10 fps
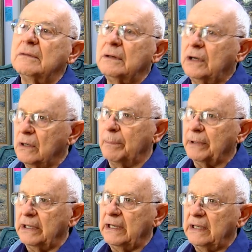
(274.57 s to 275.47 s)

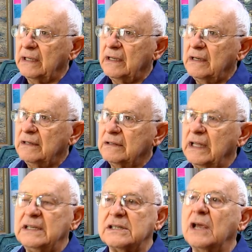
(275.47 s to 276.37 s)
company.
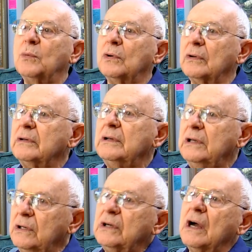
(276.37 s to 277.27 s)
They say, well,
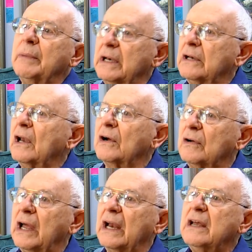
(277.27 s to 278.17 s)
you come in and
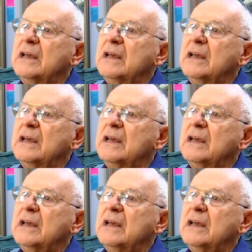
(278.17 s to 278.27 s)
learn that.